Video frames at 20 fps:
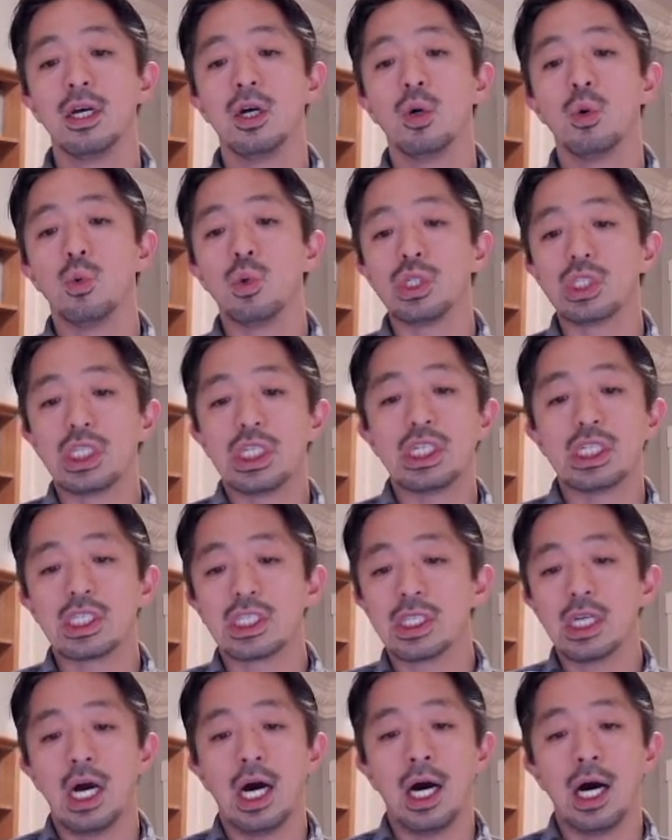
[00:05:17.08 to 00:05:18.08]
which
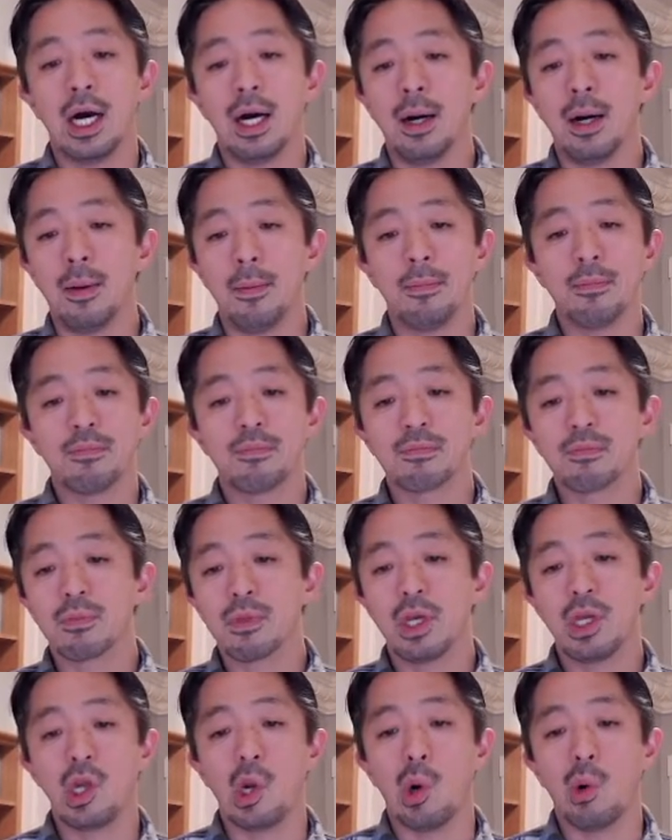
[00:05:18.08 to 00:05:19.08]
is um,
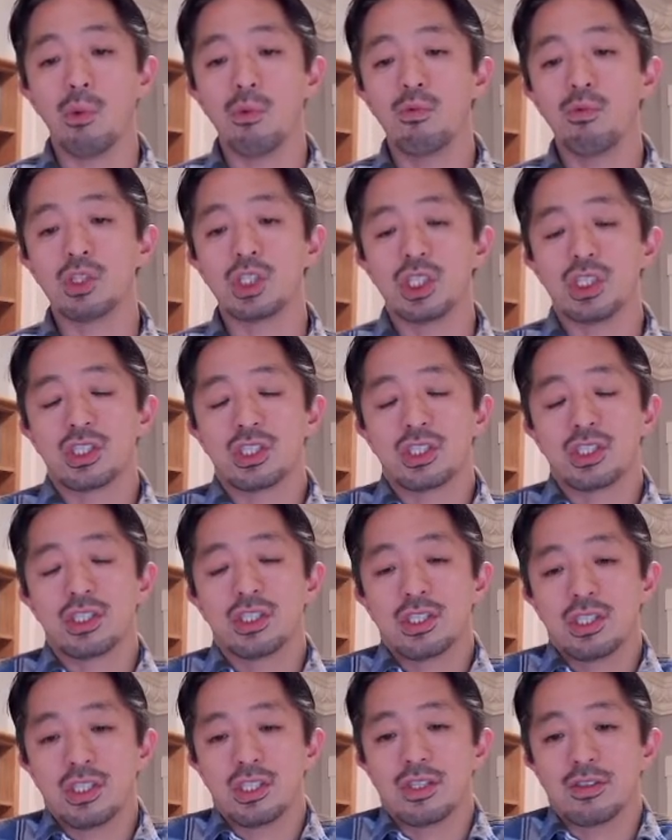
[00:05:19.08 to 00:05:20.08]
you know, which is
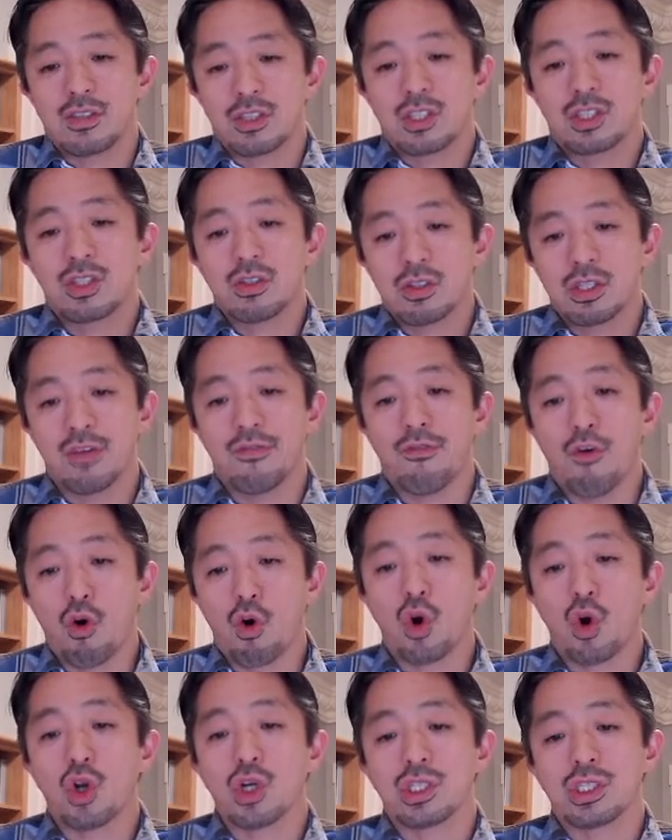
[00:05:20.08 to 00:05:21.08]
the, the
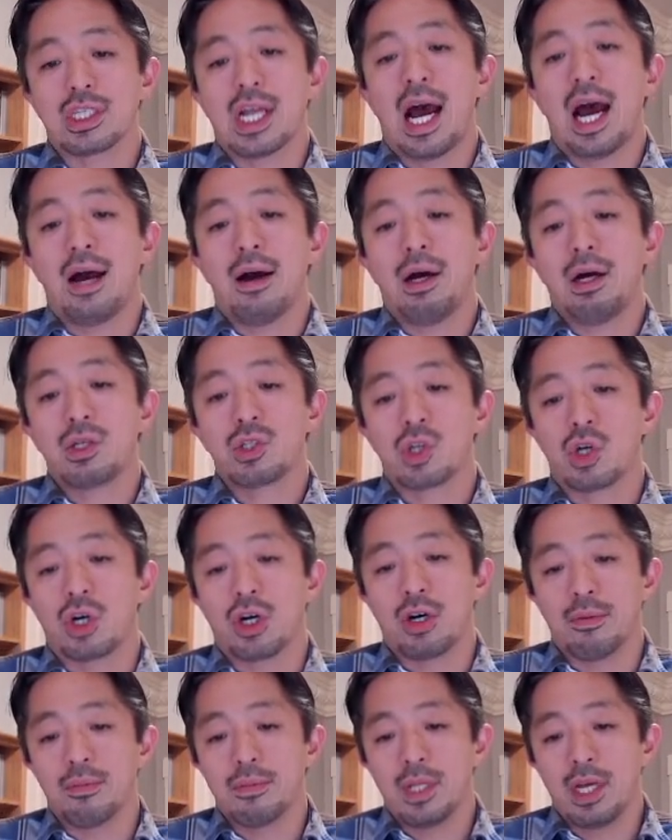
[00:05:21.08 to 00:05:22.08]
forgotten term,
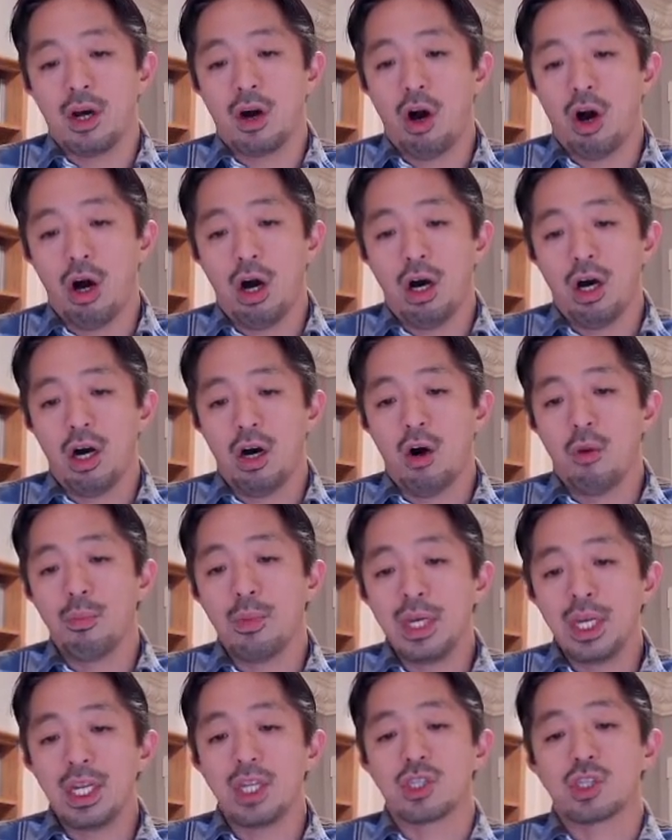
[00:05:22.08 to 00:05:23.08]
the
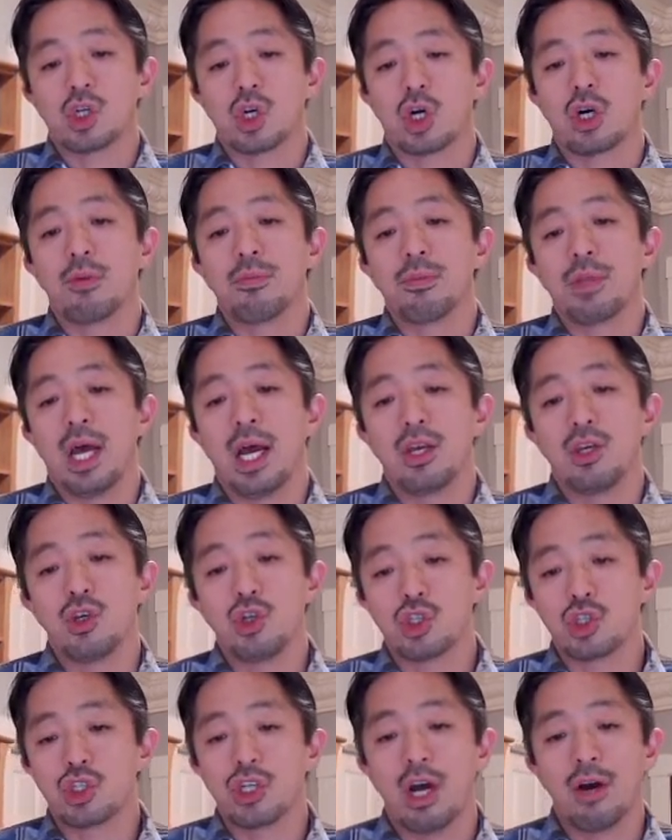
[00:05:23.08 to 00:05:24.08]
omitted term that you
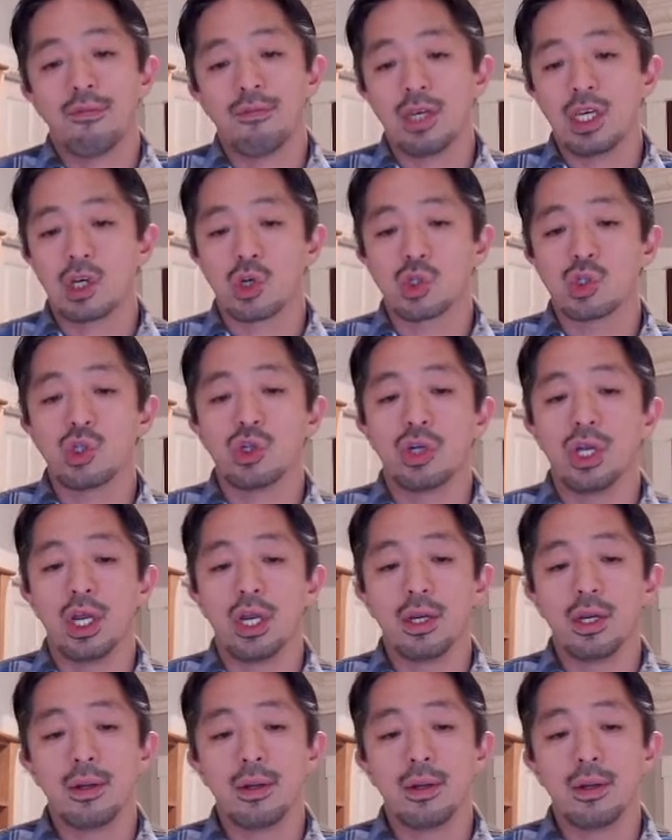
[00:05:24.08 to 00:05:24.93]
should have included.